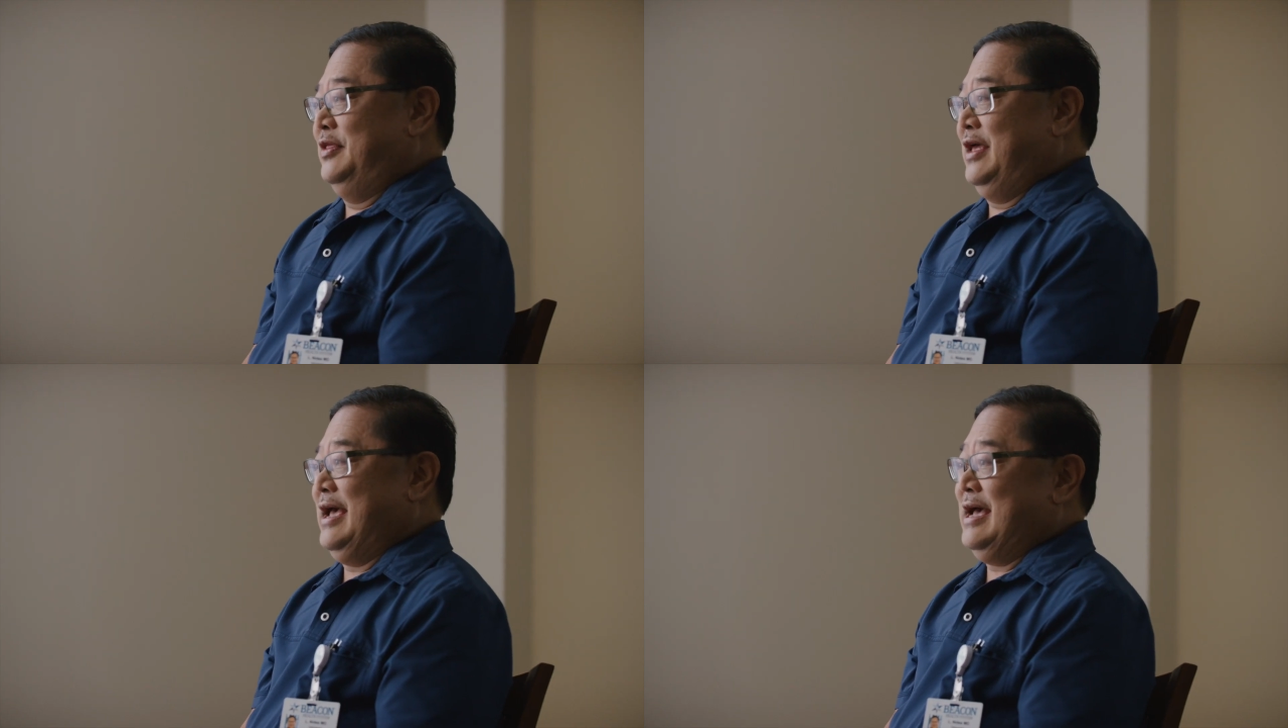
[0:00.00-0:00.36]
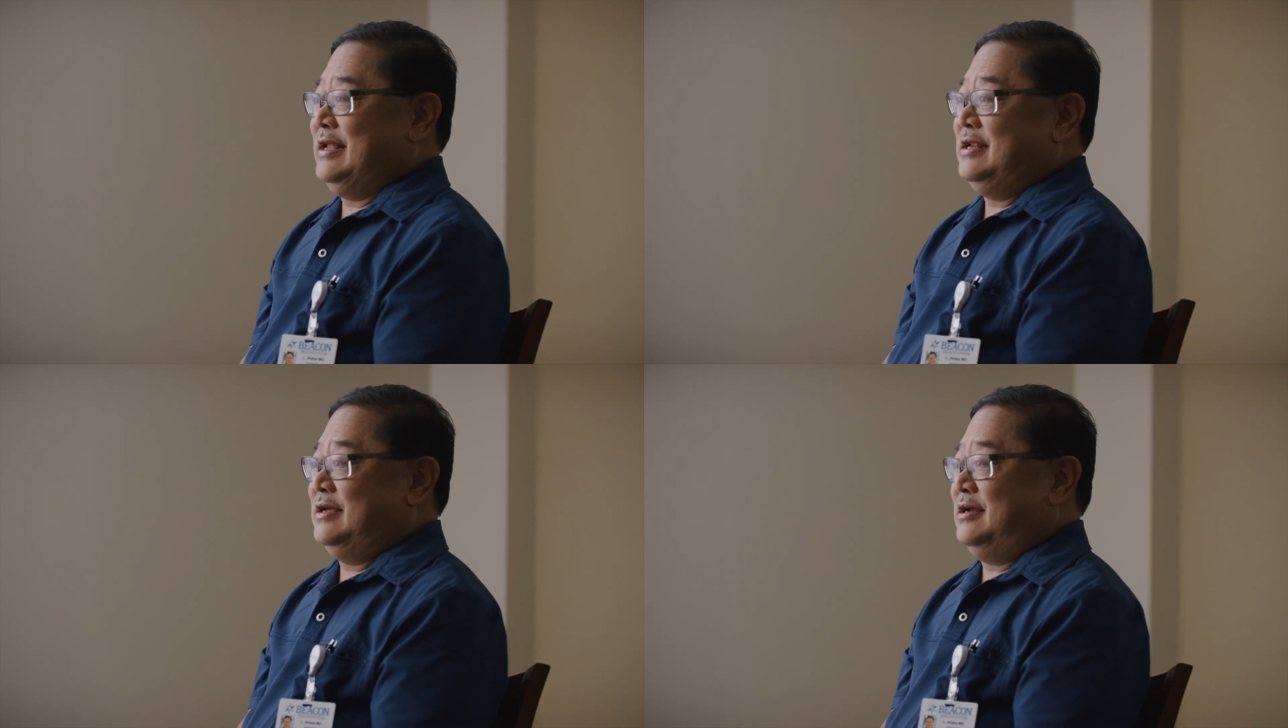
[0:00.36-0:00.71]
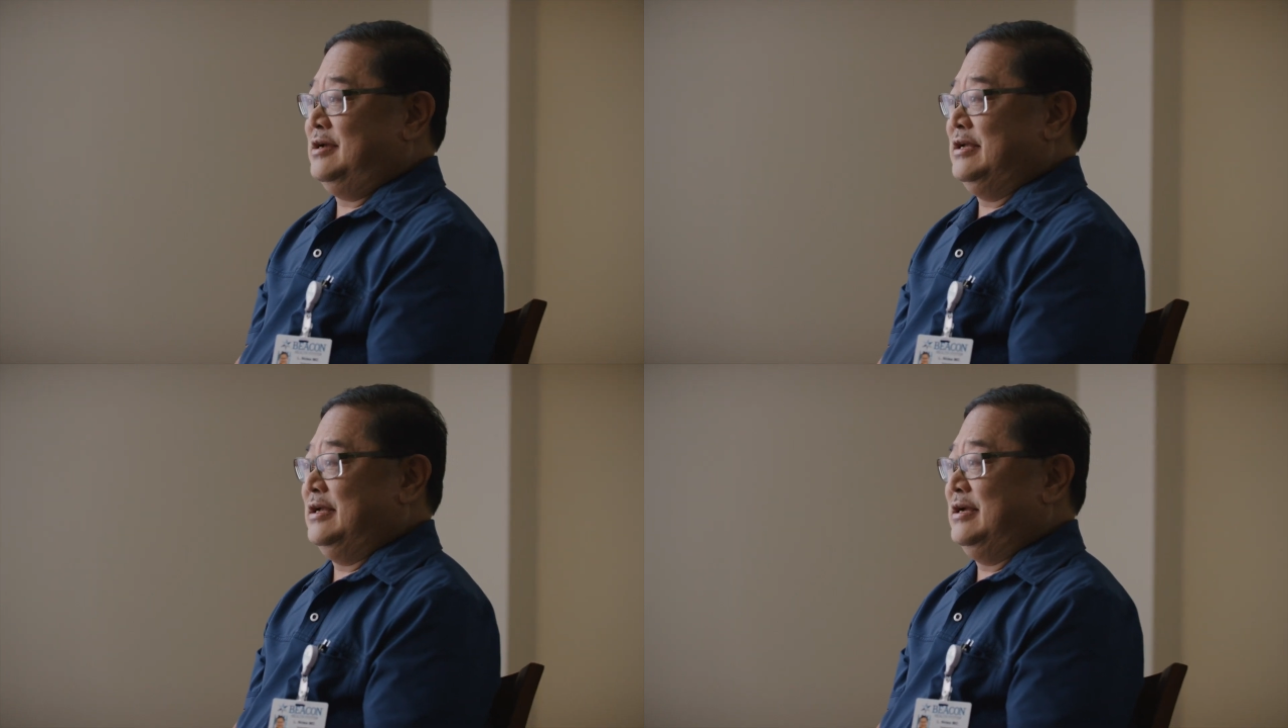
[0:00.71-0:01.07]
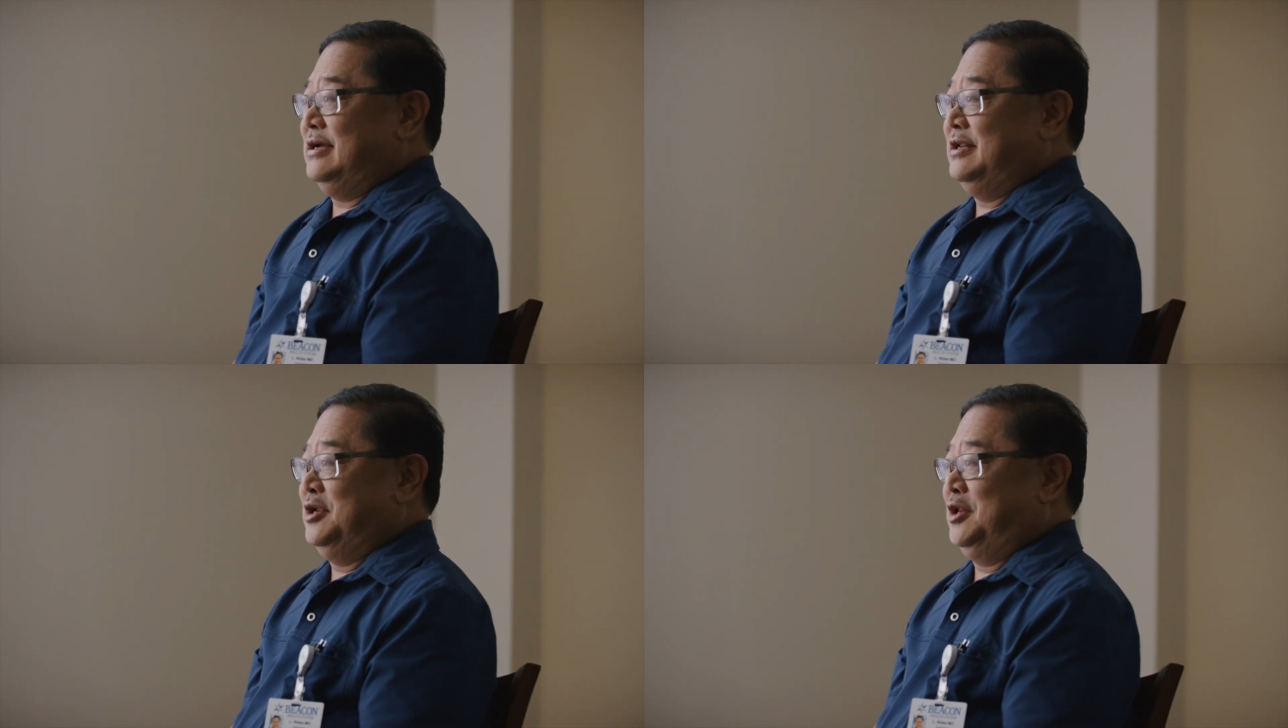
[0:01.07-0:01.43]
they had a,
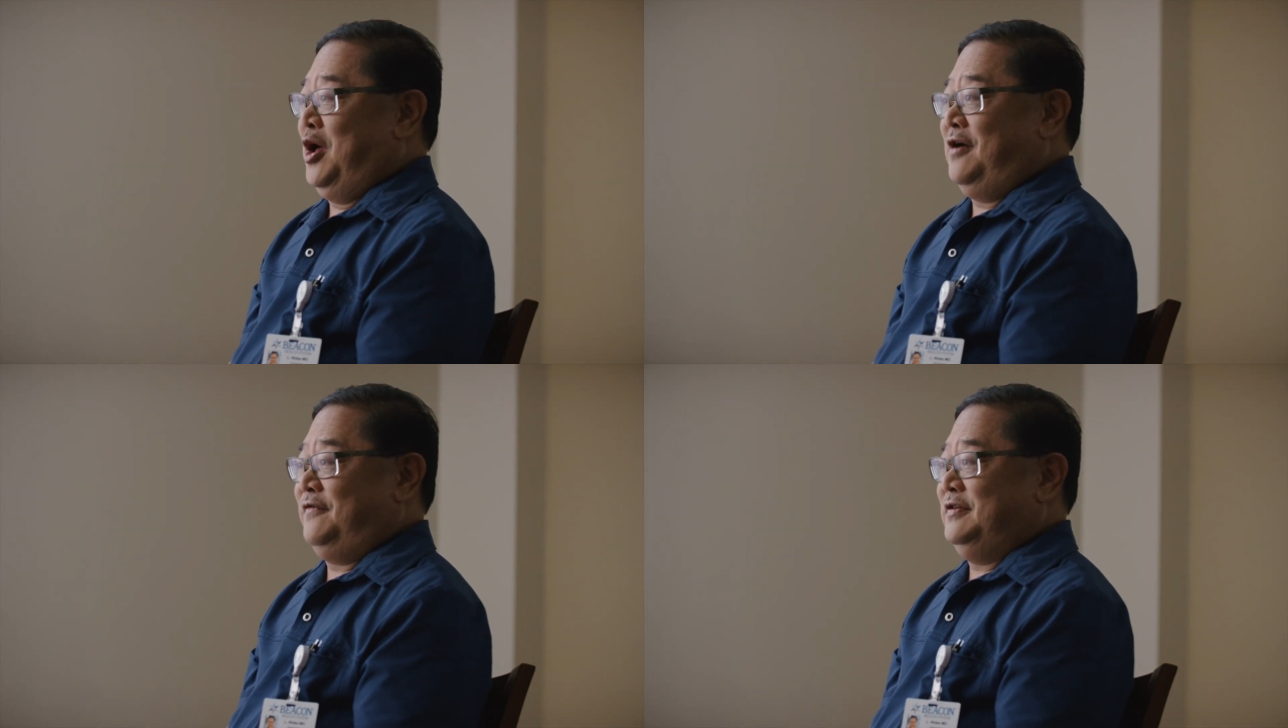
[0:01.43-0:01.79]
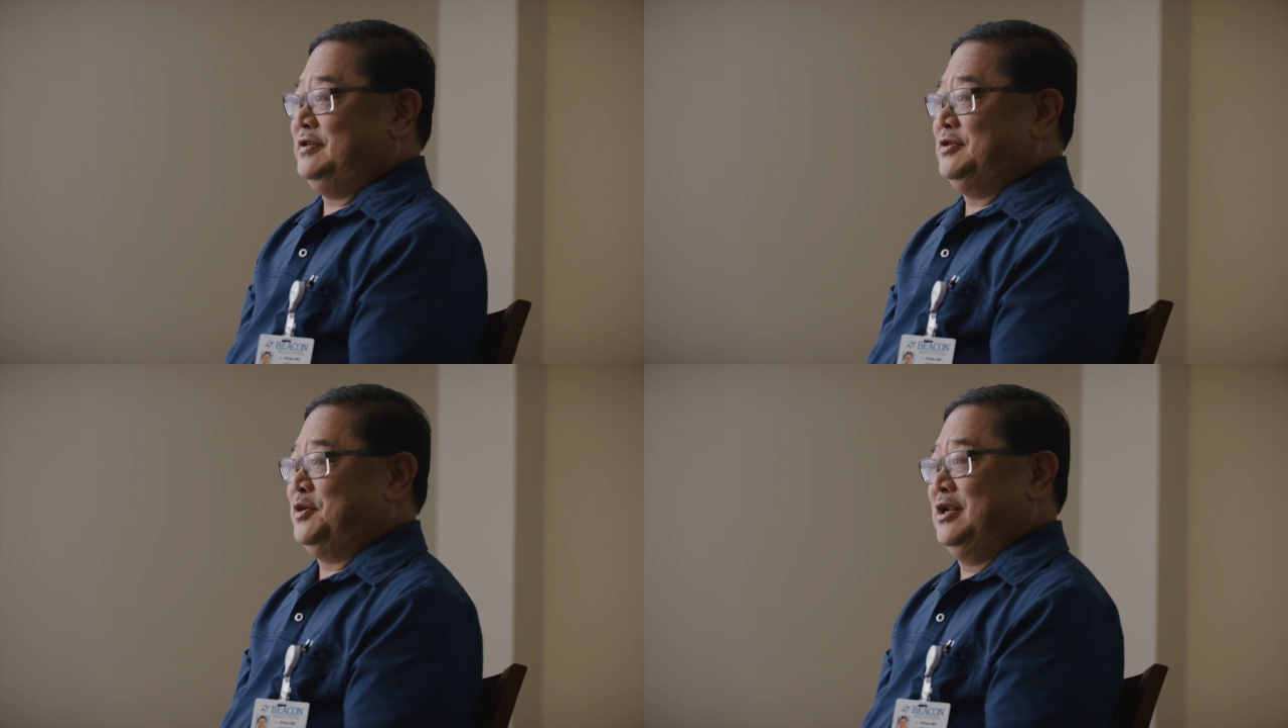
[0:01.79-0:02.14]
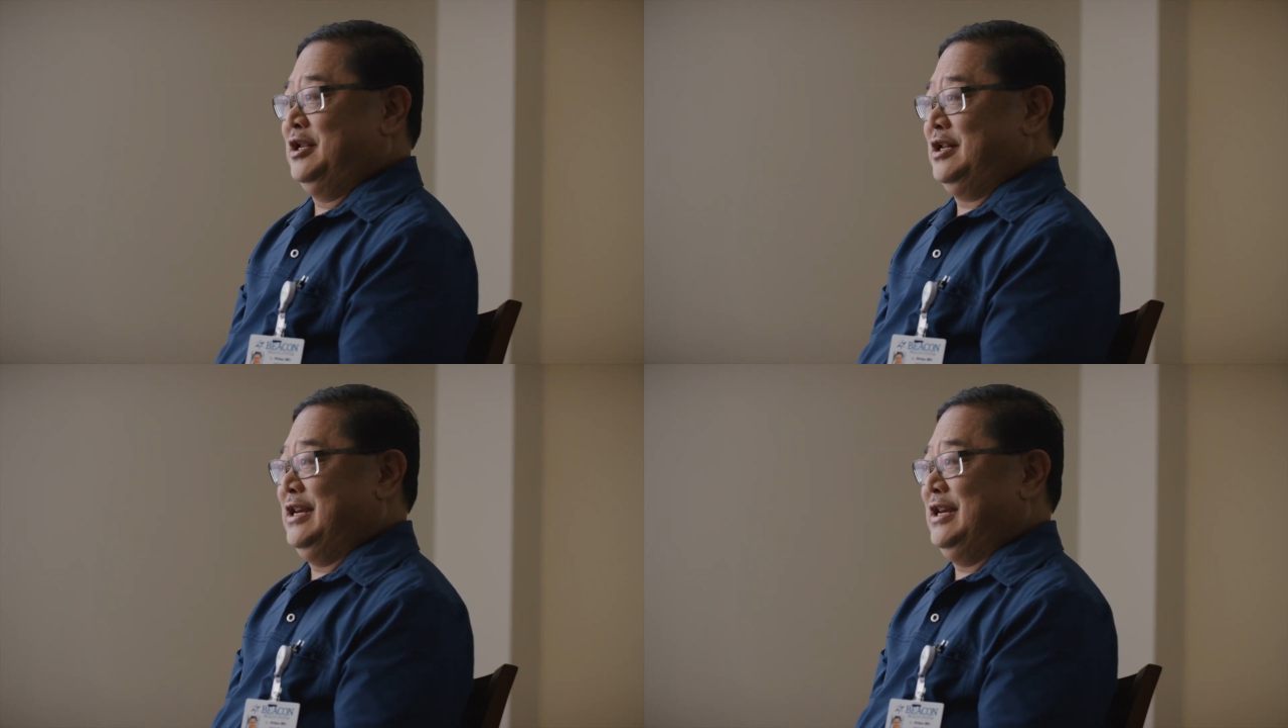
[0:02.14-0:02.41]
a, little office or a little